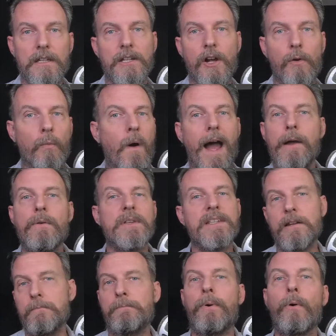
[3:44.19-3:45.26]
You know, why was
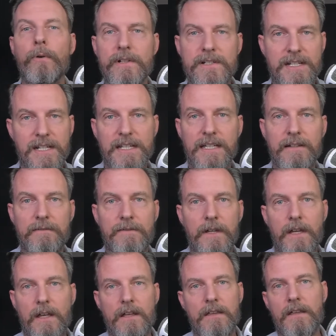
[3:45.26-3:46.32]
it important to give
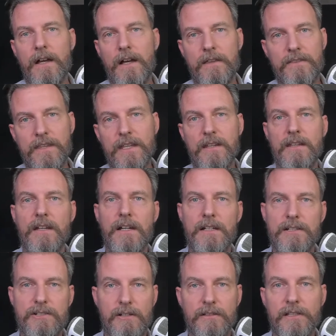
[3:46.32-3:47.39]
the
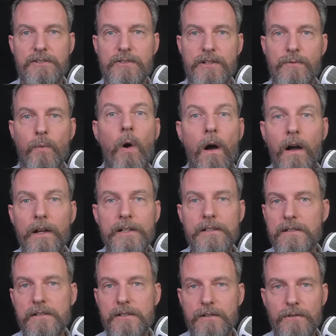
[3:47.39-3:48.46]
Sherlindra's
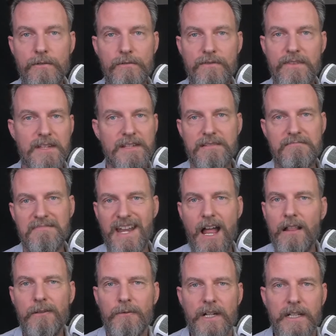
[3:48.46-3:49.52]
wand to this
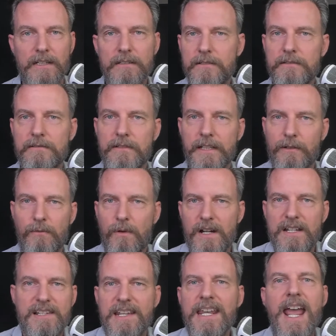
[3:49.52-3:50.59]
Nelwyn? Like,
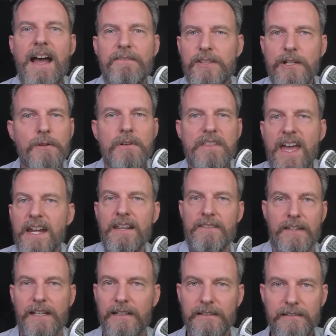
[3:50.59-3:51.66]
what does he have to do with
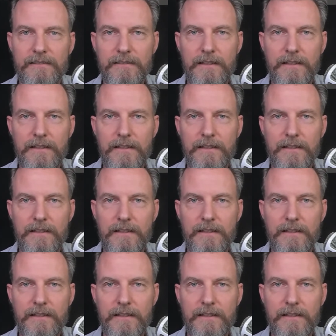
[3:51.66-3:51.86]
anything?